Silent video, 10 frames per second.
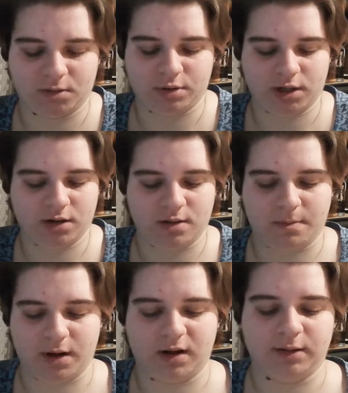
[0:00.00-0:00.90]
Put it on
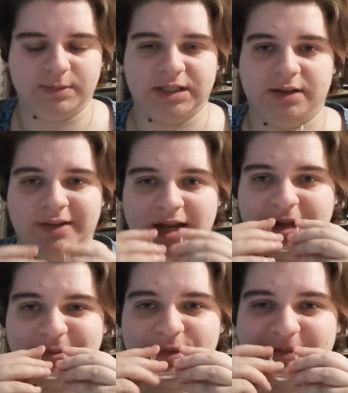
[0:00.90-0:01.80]
the bottom, see if that
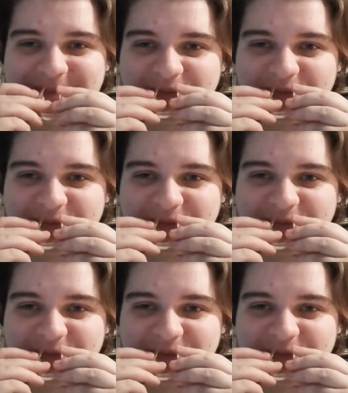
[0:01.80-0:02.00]
helps.